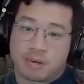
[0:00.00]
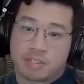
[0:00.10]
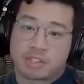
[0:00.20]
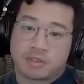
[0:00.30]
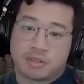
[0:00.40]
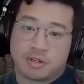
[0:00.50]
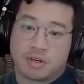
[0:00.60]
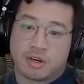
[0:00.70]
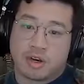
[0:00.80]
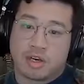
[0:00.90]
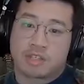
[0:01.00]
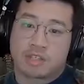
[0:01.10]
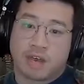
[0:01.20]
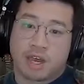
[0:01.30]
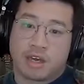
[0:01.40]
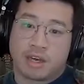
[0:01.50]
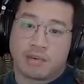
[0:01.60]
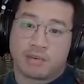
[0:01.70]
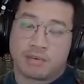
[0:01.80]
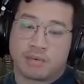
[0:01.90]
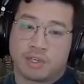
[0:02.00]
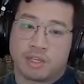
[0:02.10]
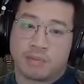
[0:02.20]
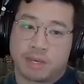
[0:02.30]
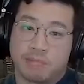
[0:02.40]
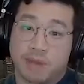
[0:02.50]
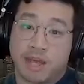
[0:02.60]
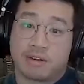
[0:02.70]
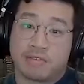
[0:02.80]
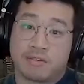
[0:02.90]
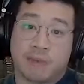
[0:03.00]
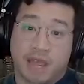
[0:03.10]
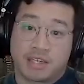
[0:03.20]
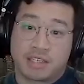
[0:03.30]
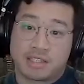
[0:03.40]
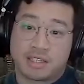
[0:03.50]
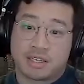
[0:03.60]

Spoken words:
our school also had a really big battle of the bands.